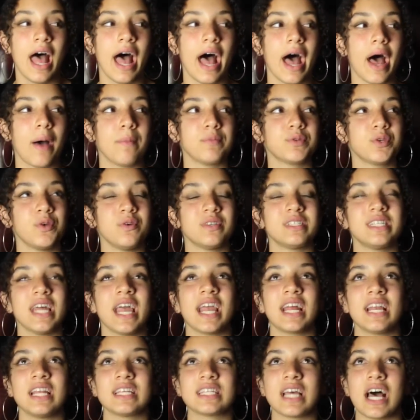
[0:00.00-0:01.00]
Um, so we were
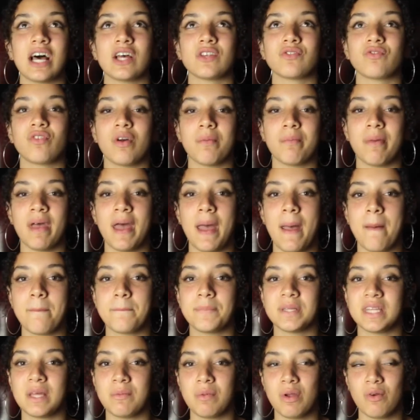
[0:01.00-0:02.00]
staying in his house for a bit,
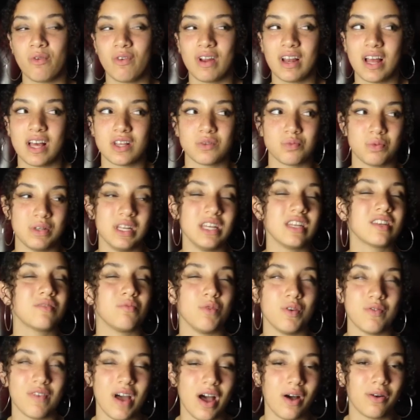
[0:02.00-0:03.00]
but then we realized we needed to
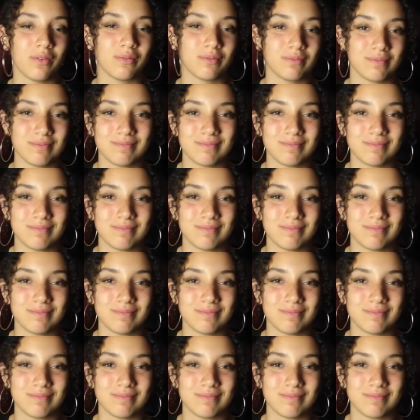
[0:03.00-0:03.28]
move out.